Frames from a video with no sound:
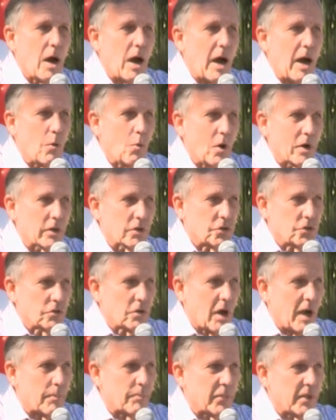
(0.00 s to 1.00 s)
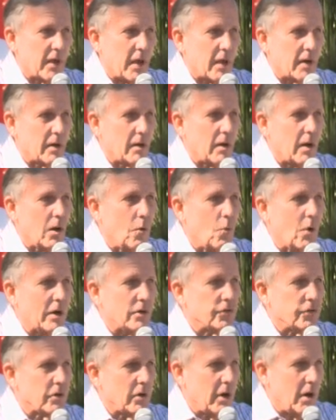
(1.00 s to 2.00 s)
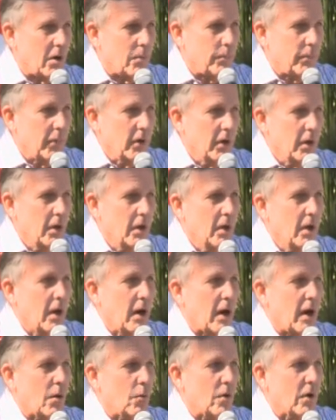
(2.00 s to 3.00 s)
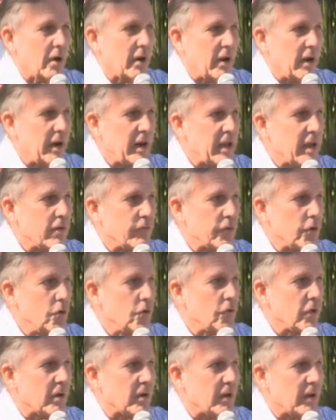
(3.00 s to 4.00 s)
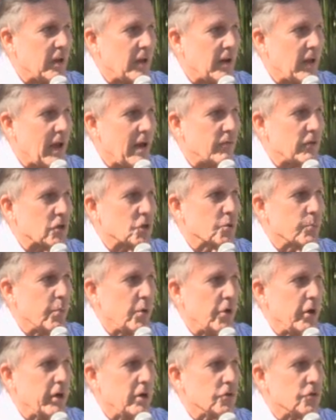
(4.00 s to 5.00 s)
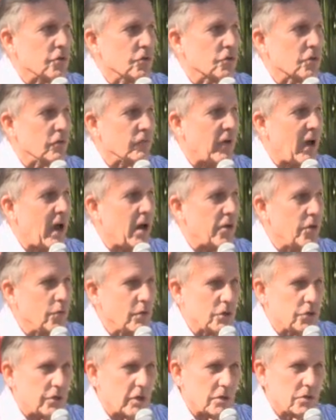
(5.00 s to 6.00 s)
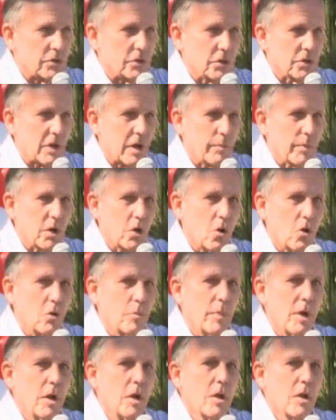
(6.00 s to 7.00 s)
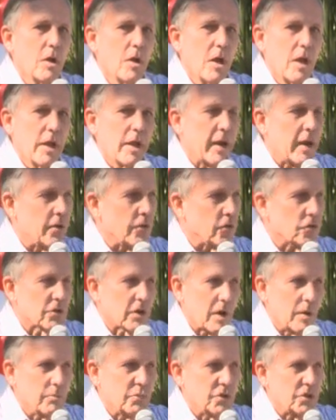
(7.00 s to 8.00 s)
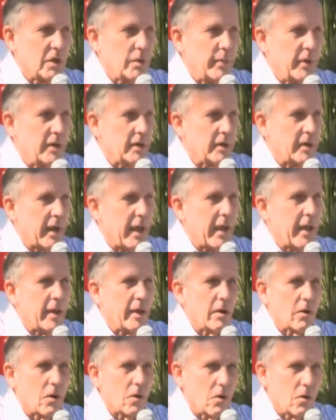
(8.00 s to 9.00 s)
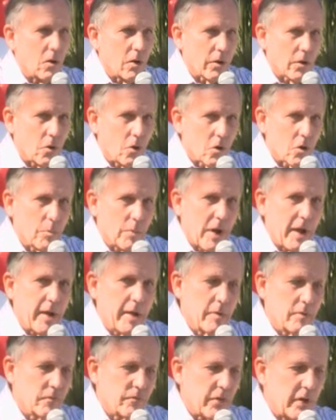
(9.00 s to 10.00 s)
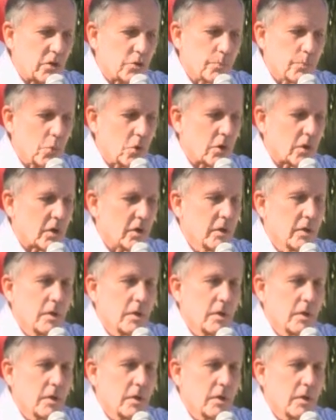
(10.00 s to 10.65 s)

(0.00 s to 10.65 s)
I want to stop that. I want your help. I want any of you that have experiences of how you adjusted coming home, either come see me today or go to my Facebook